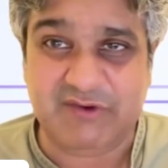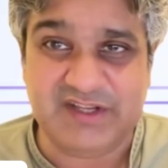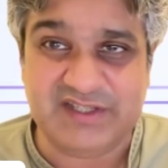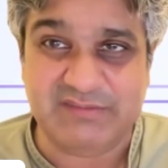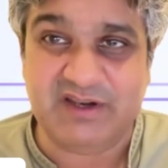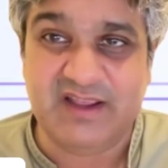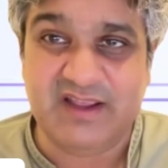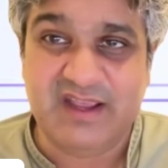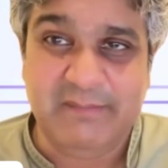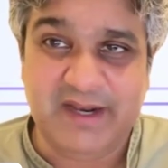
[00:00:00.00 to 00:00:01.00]
reasonable.
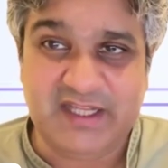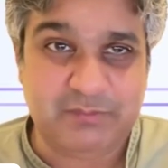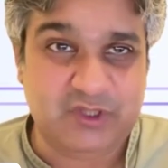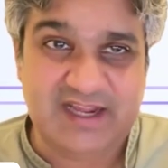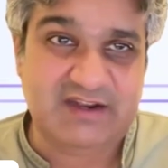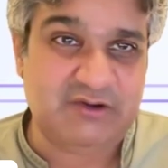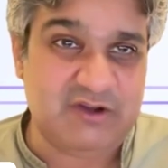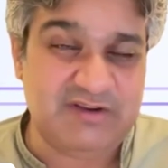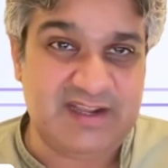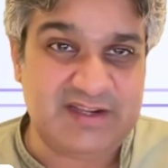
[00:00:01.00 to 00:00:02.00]
But let's put that in
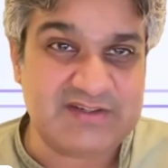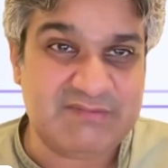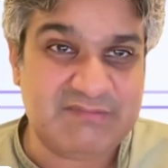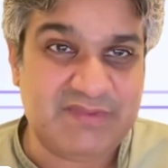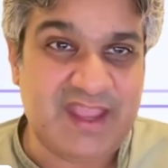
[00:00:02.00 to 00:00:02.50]
context.